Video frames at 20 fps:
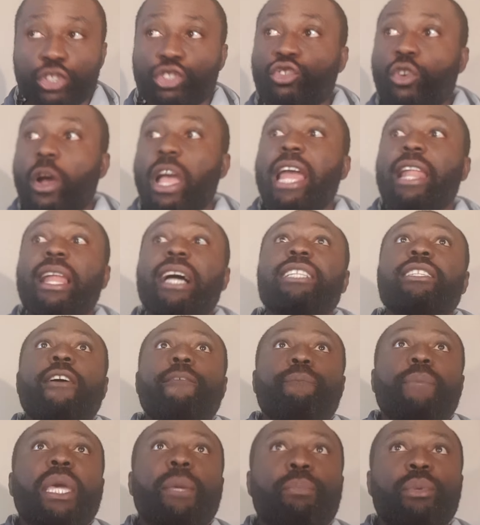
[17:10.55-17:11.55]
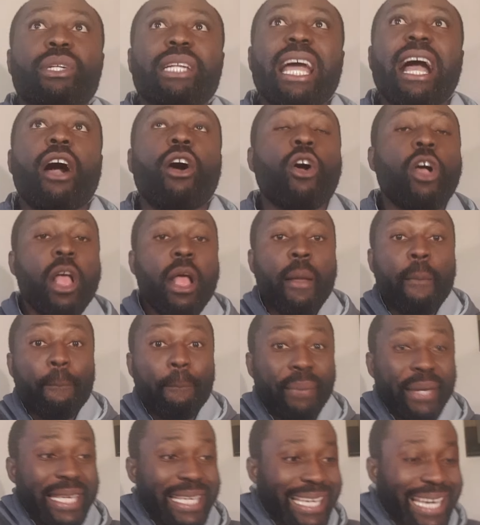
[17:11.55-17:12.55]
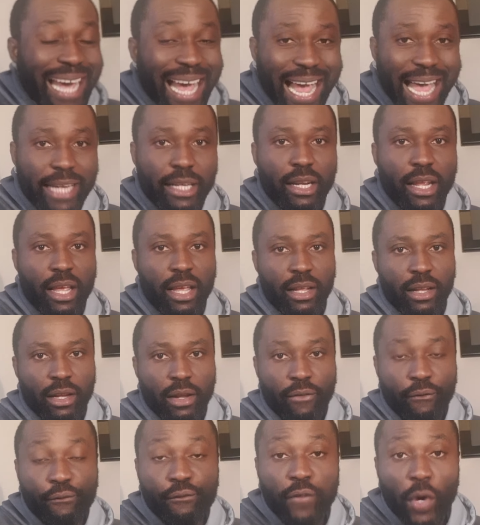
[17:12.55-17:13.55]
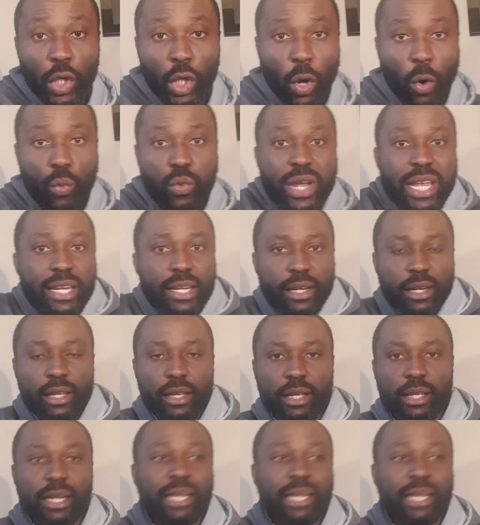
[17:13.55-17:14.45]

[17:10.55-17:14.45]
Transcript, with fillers: So a lot of people now began following,